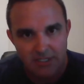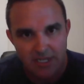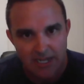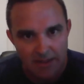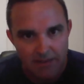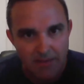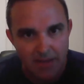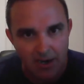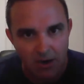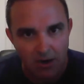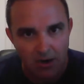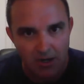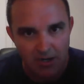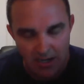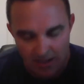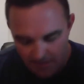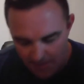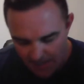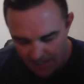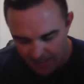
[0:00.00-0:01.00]
in there,
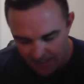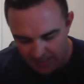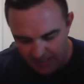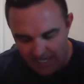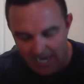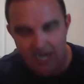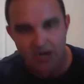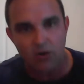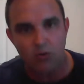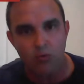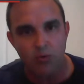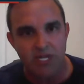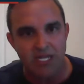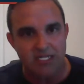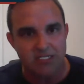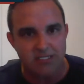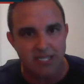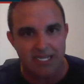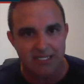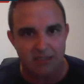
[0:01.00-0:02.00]
and then it kind of
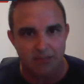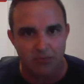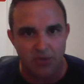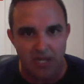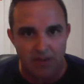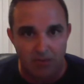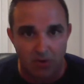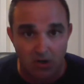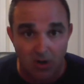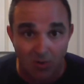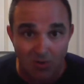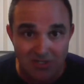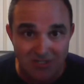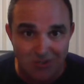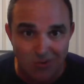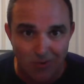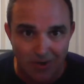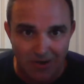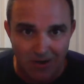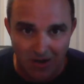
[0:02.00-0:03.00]
reads like the playbook of what's
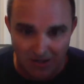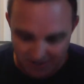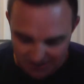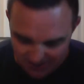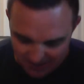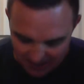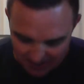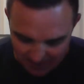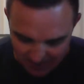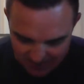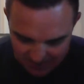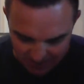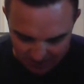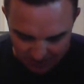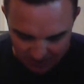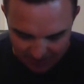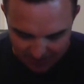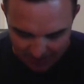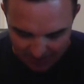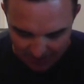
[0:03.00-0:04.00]
going on in the state of Michigan
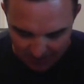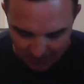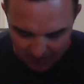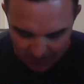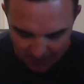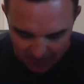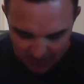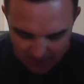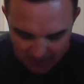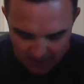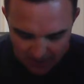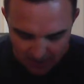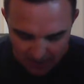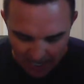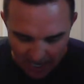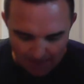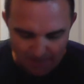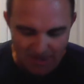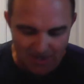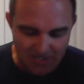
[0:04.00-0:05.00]
right now.
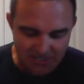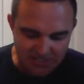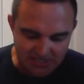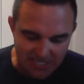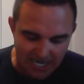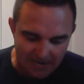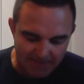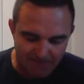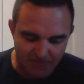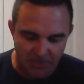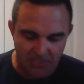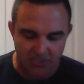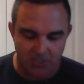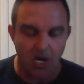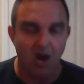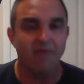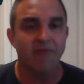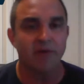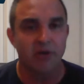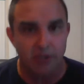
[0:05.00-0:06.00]
How about it's time for the
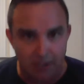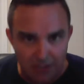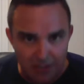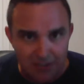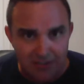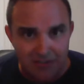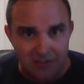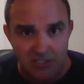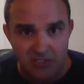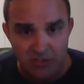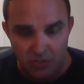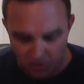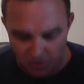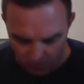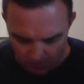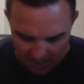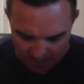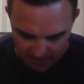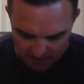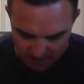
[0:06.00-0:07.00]
governor to do the
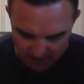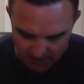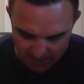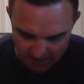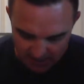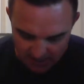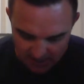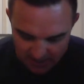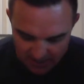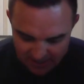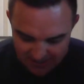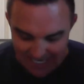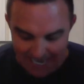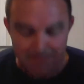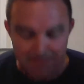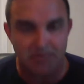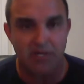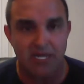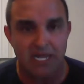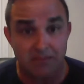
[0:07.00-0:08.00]
right thing,
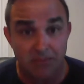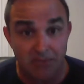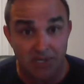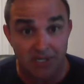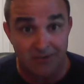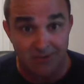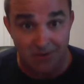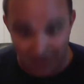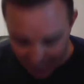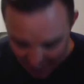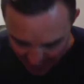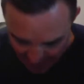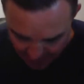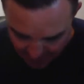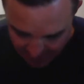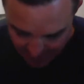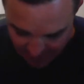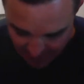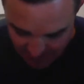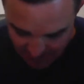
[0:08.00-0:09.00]
stop playing political
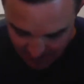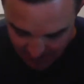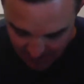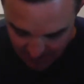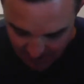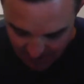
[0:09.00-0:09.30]
games,